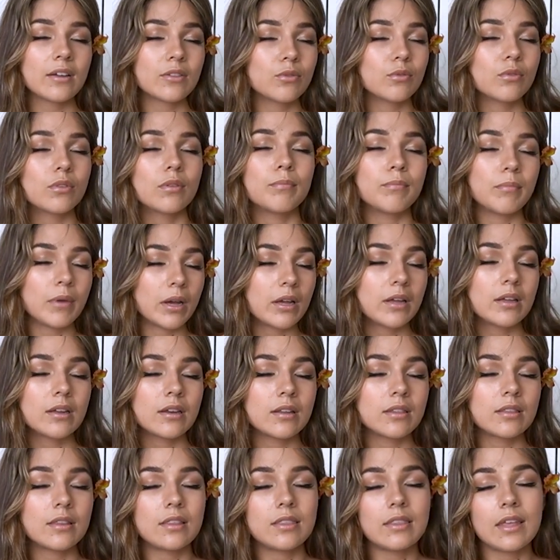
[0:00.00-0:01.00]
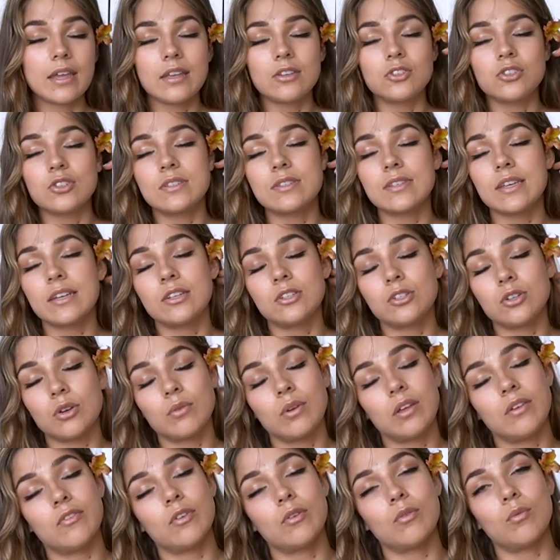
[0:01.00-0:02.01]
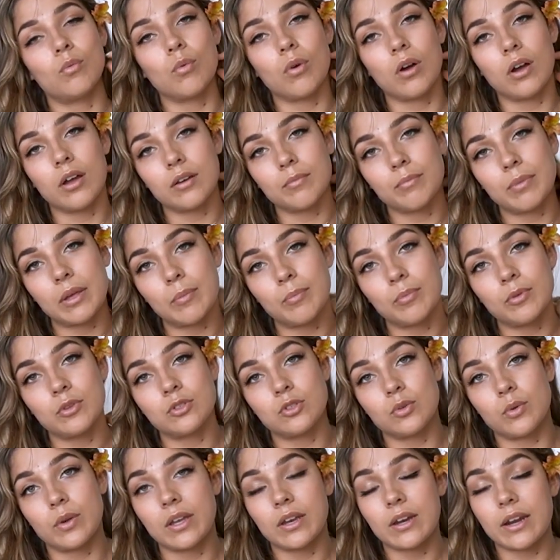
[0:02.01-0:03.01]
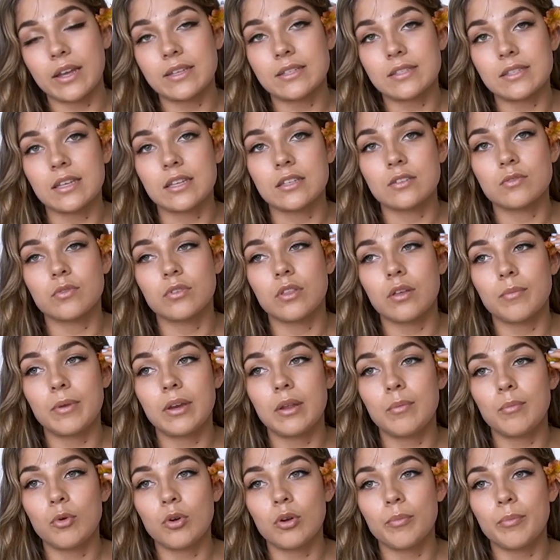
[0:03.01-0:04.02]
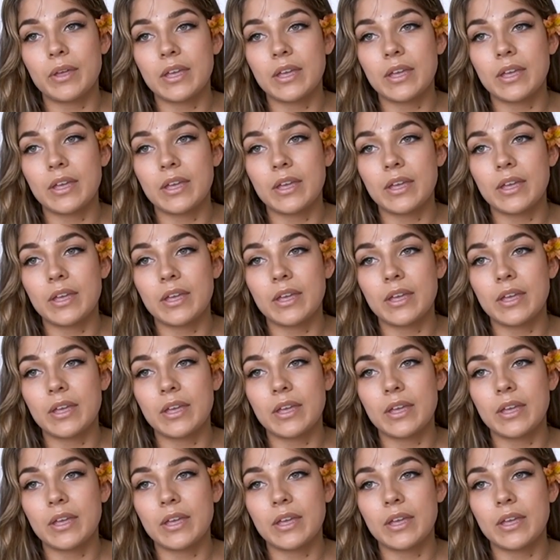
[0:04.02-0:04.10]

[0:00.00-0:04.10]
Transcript: through the mud that they just like don't even want people doing nice things for them anymore,